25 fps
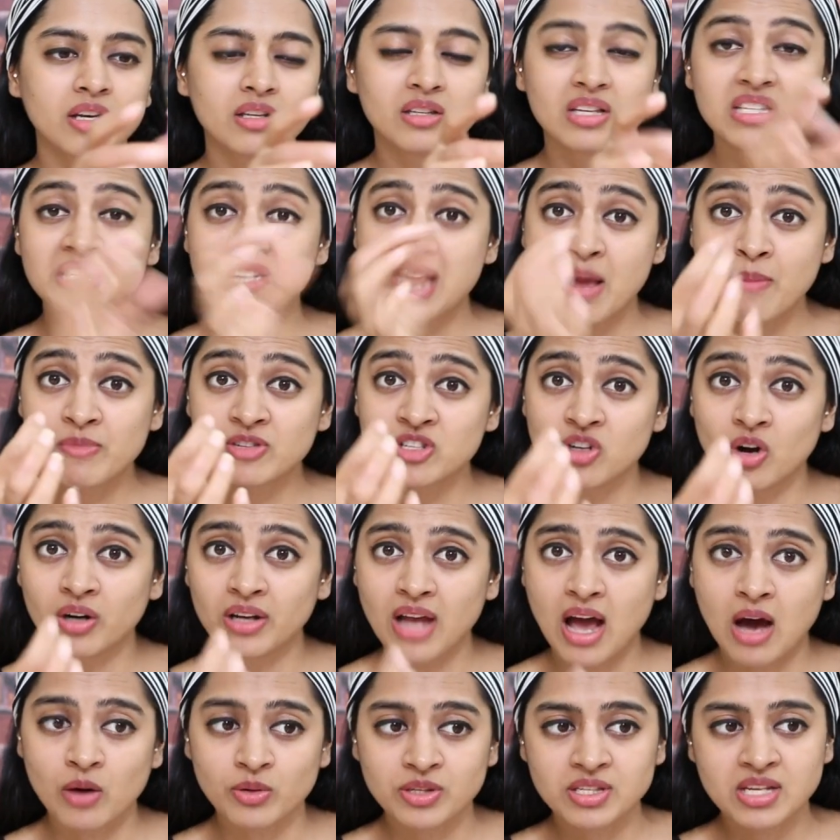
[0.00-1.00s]
the stem is
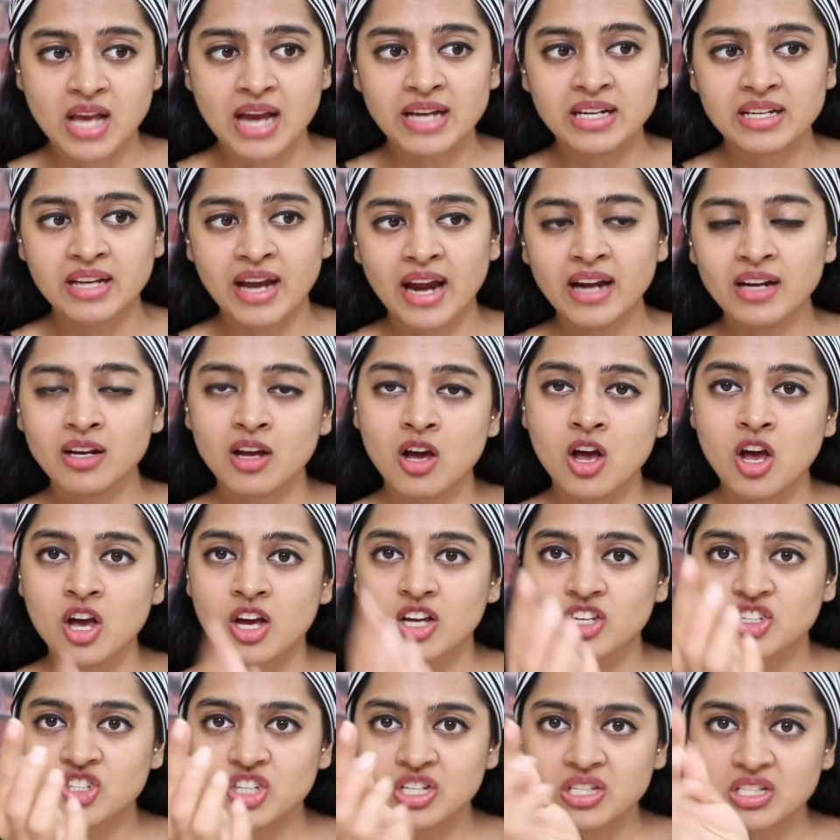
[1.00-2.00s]
not outside yet,
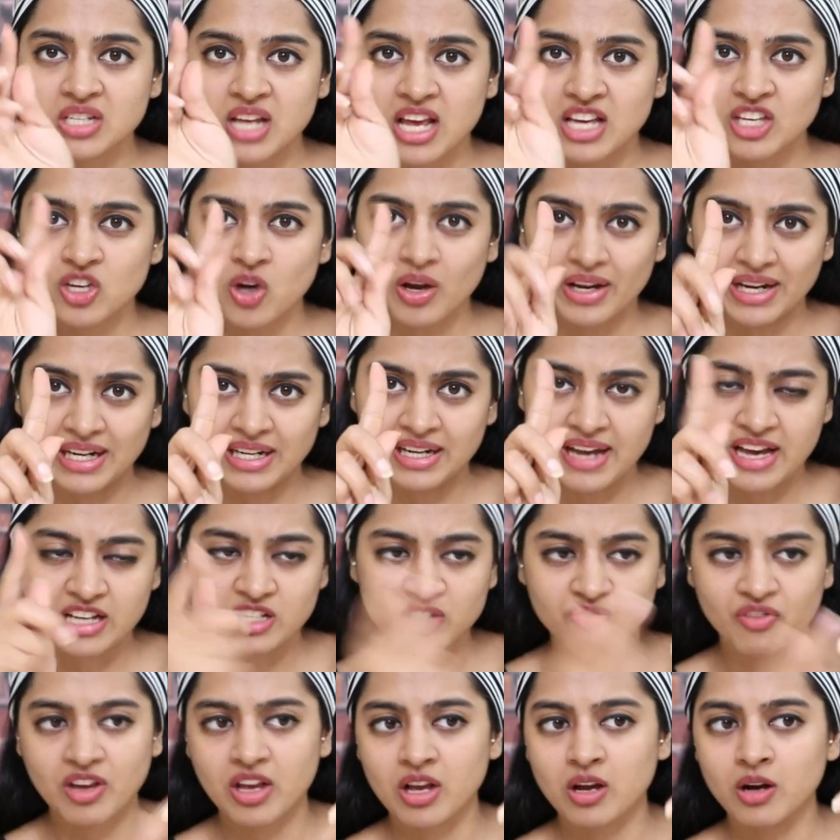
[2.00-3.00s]
just take your
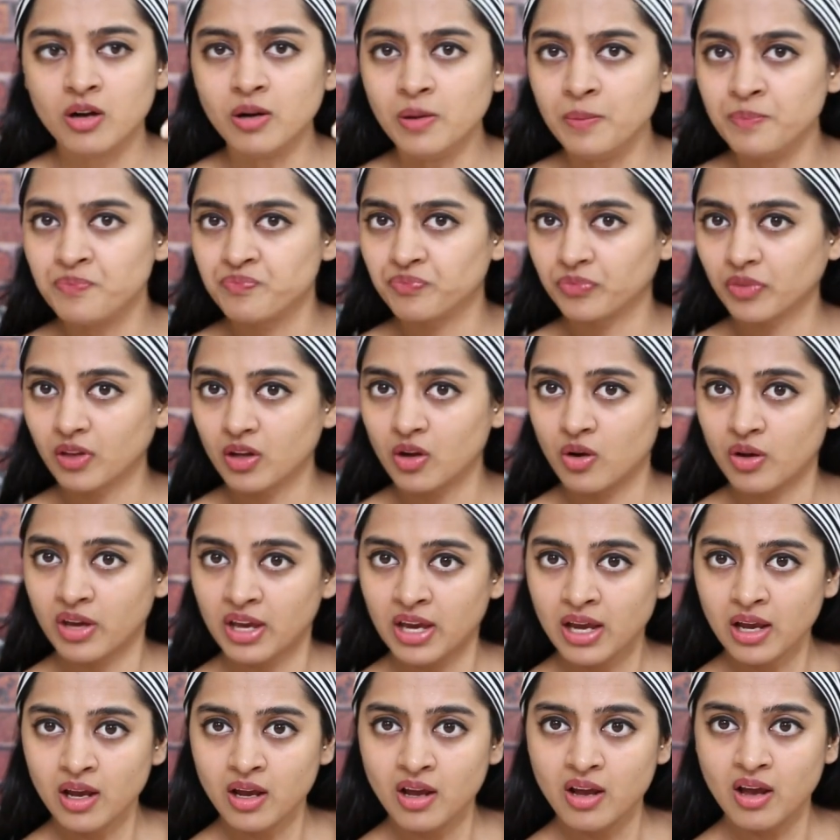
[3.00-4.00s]
index finger,
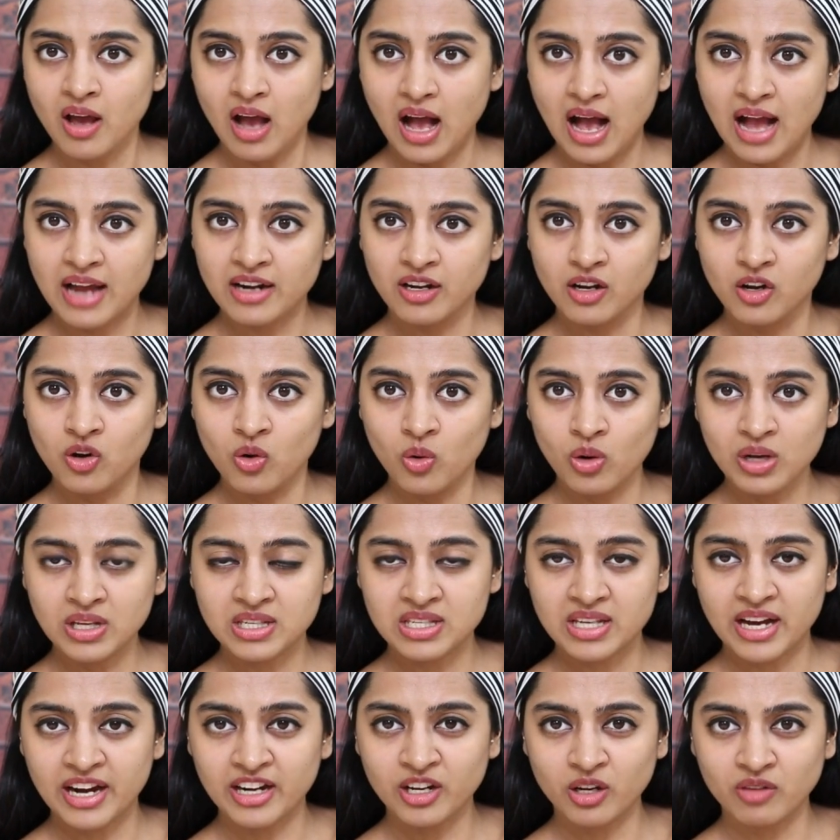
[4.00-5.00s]
okay, and go
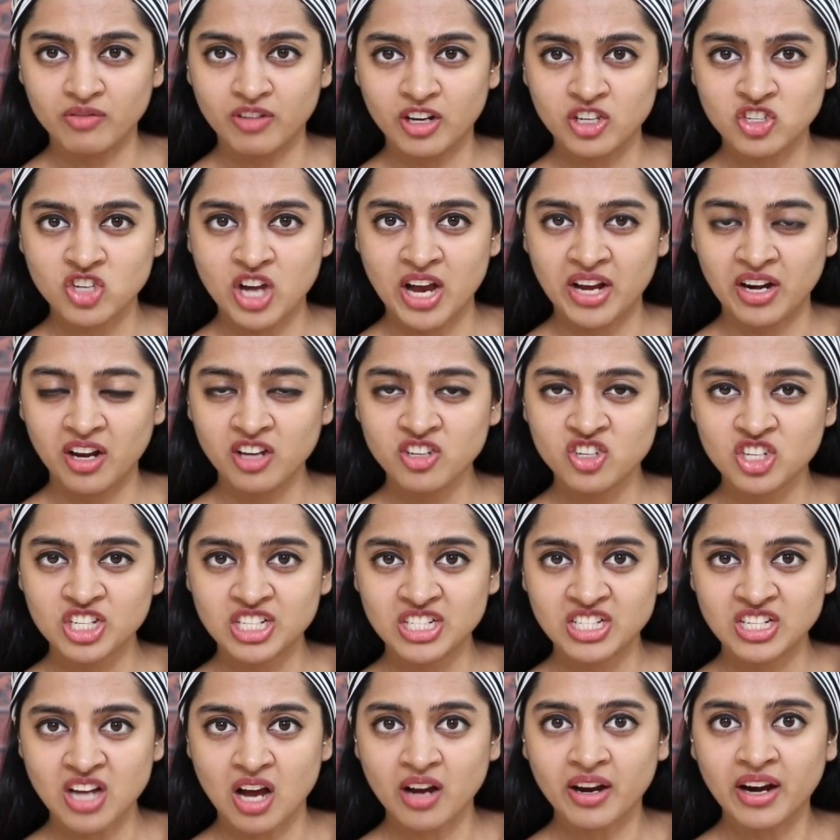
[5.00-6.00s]
inside your vagina,
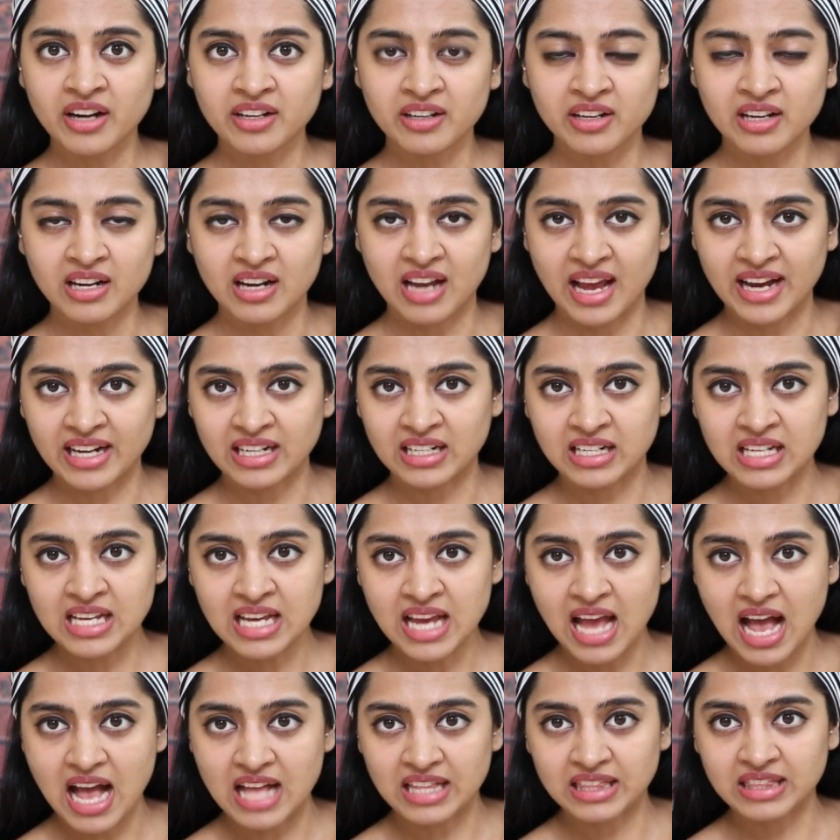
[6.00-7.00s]
just tug it in
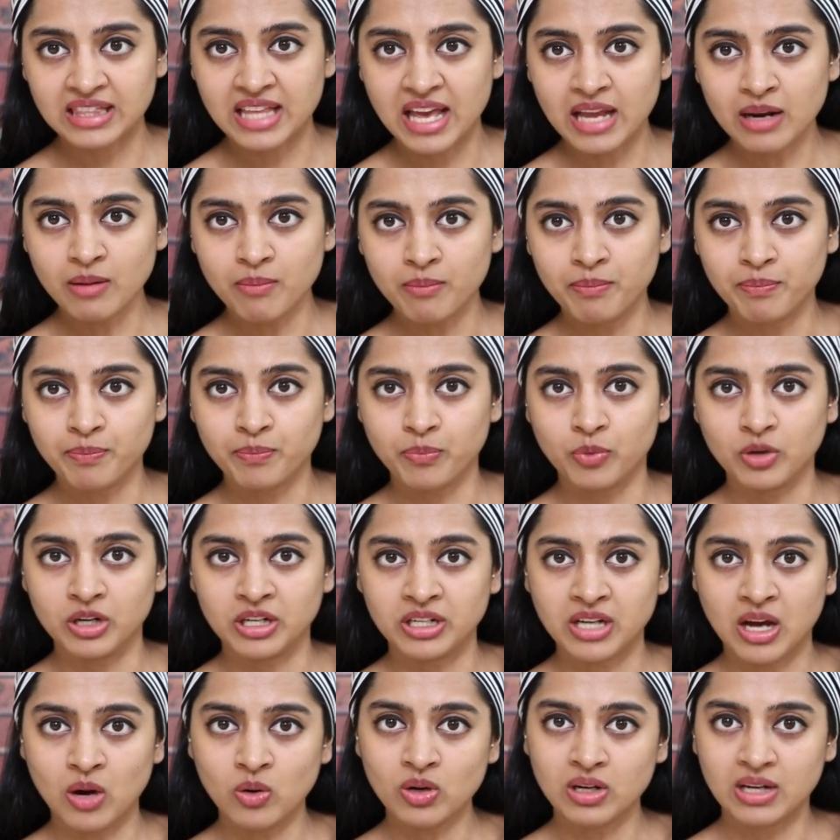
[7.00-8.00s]
lightly and then pull
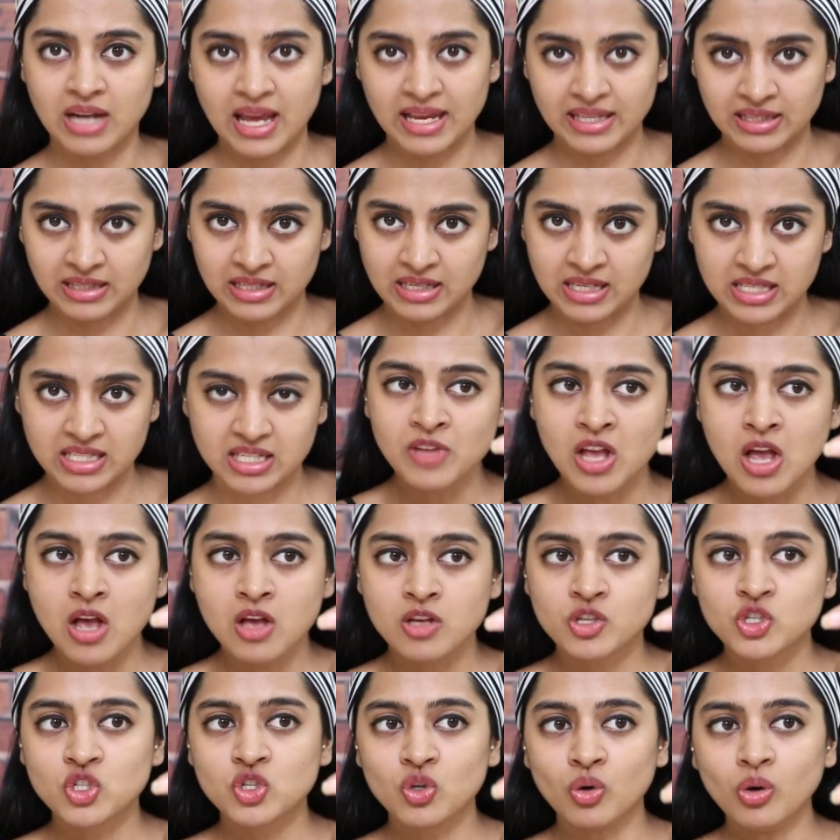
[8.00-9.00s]
it out like this.
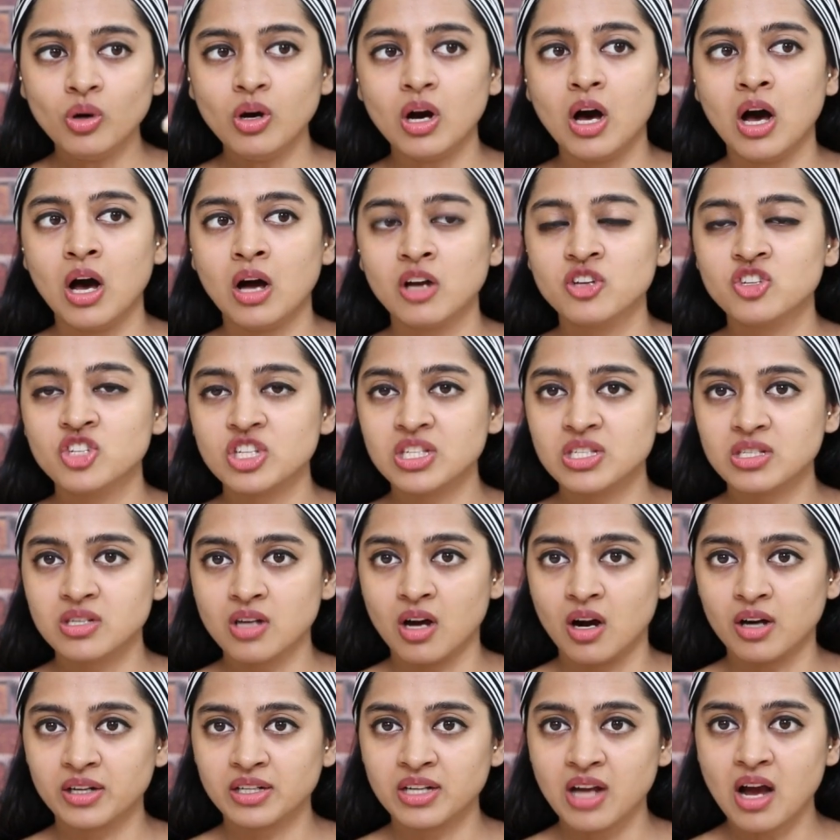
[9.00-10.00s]
So just
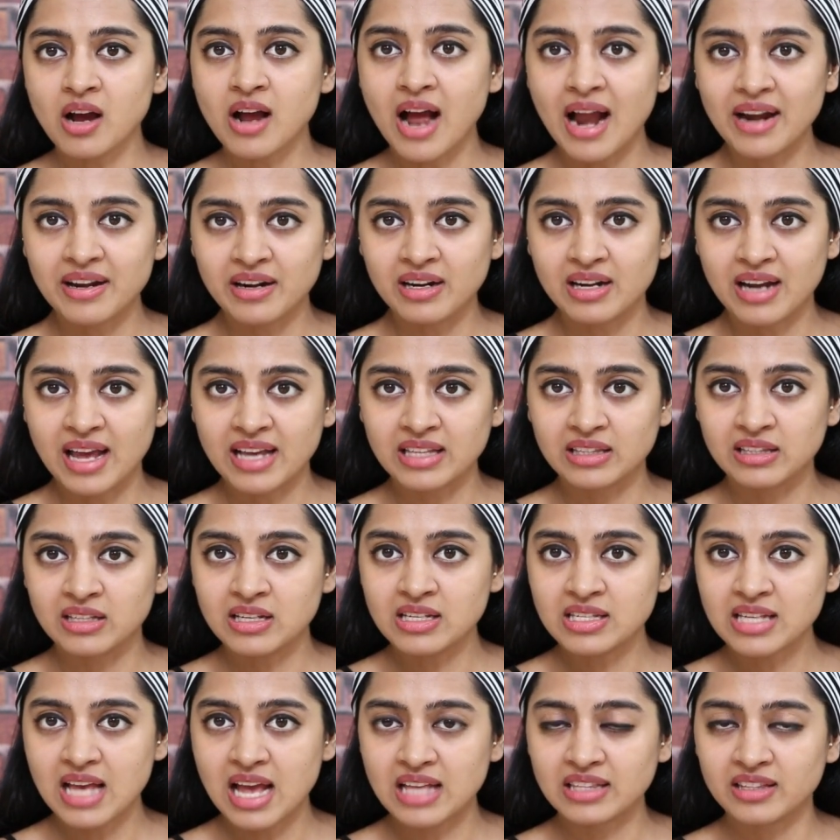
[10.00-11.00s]
tug at it like
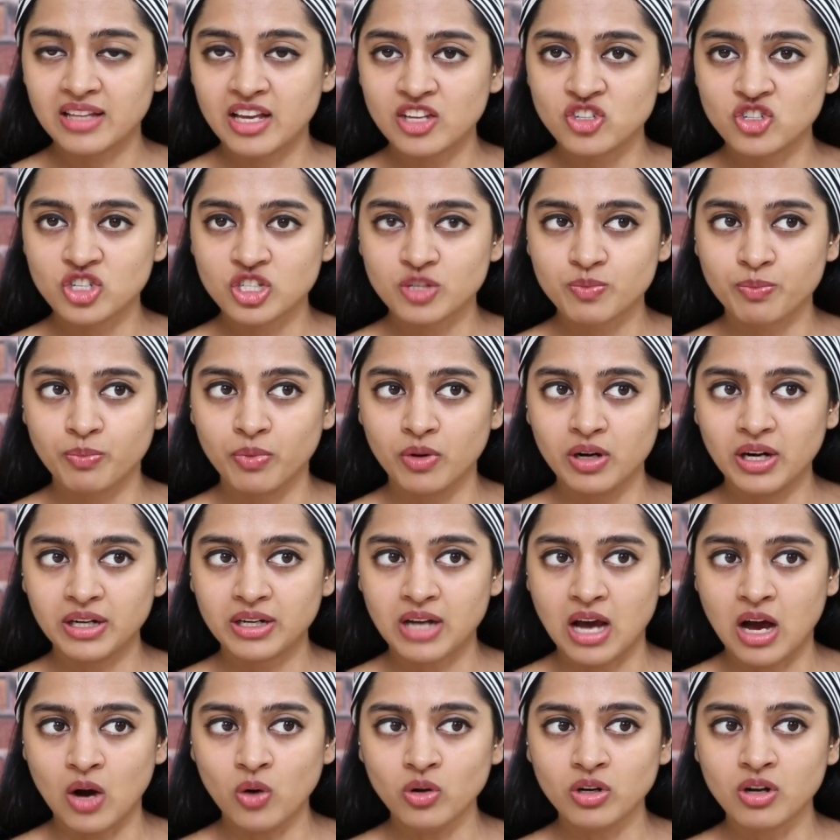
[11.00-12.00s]
this and then just pull
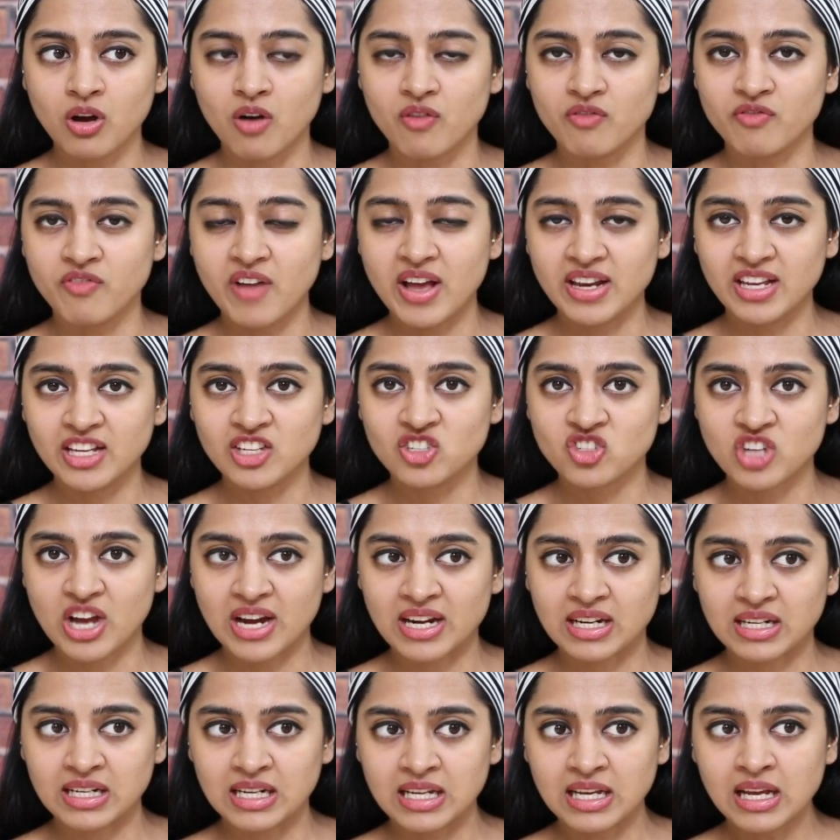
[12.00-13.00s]
it out very
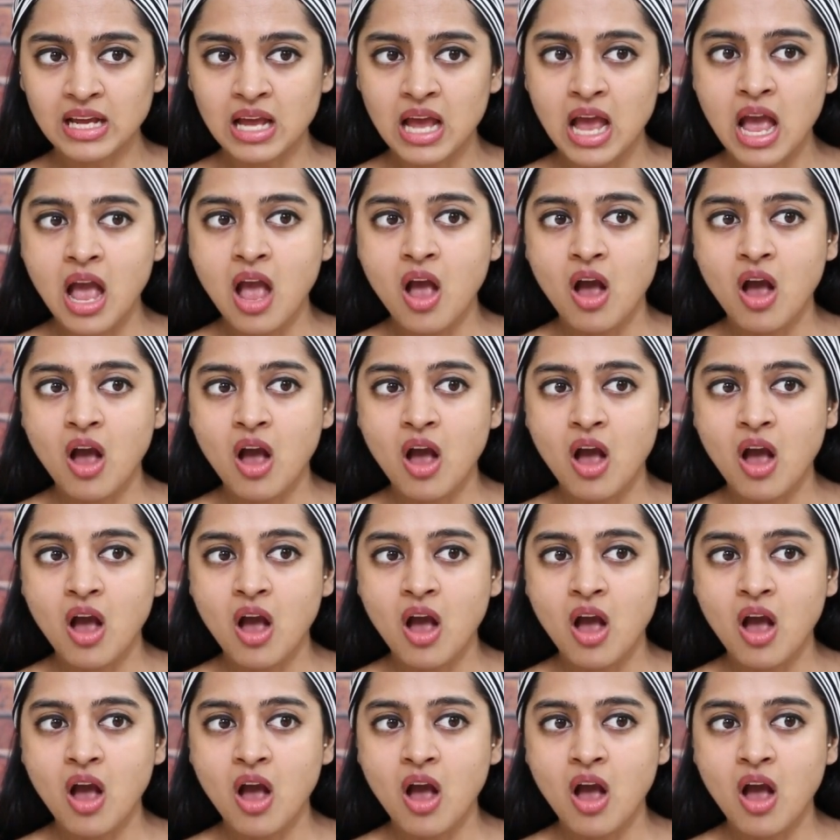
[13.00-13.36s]
gently.